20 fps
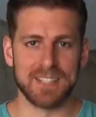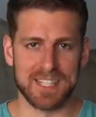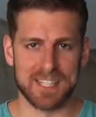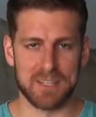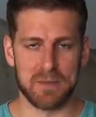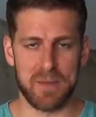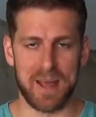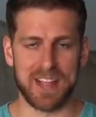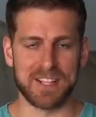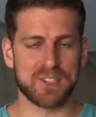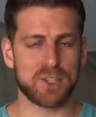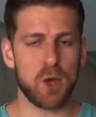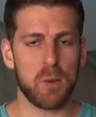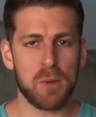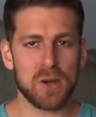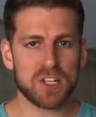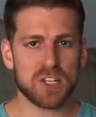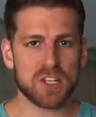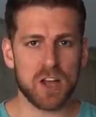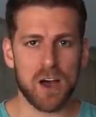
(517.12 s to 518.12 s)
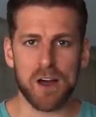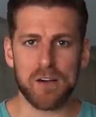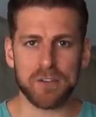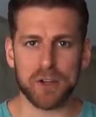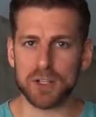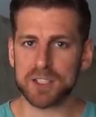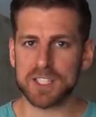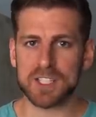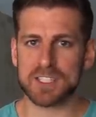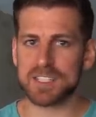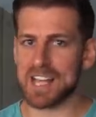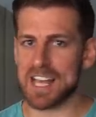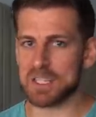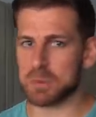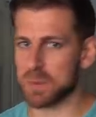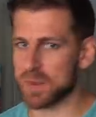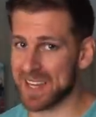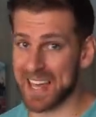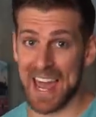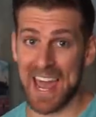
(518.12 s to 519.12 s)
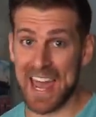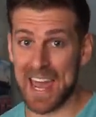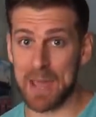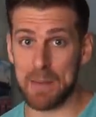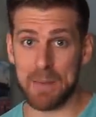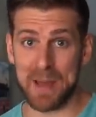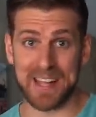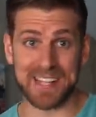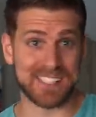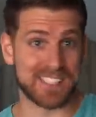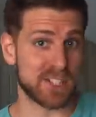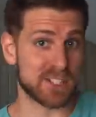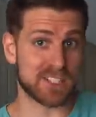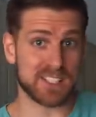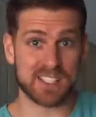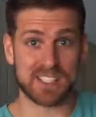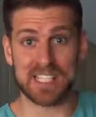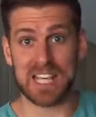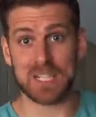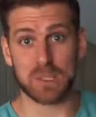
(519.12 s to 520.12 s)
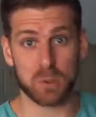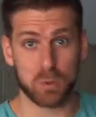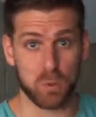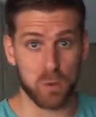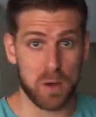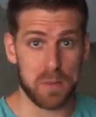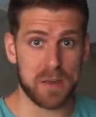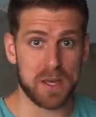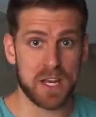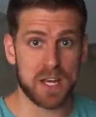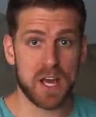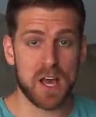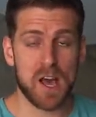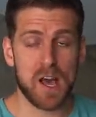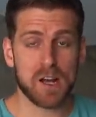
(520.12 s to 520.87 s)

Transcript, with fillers: listen, man, so much of your success with game and your success with women